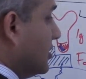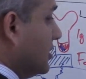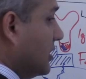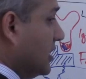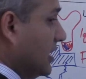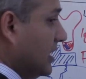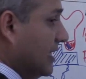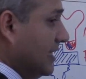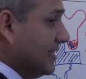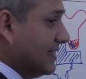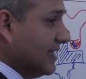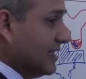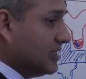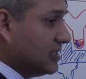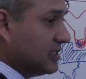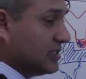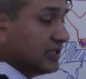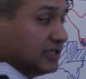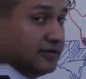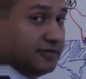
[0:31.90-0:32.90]
the
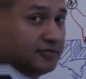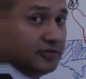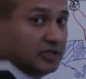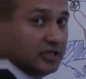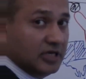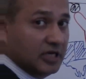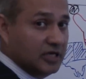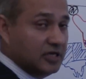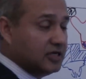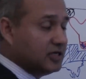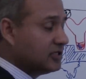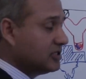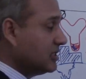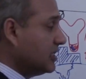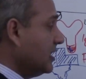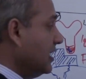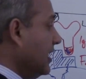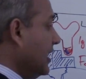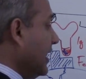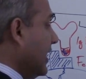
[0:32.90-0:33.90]
intensity of the
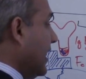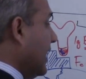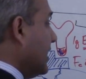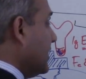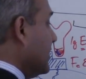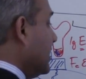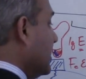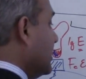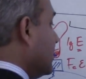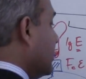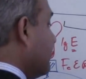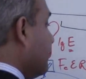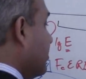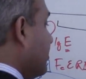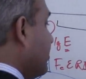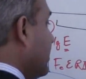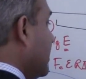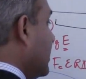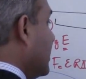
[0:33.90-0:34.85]
allergy and then there would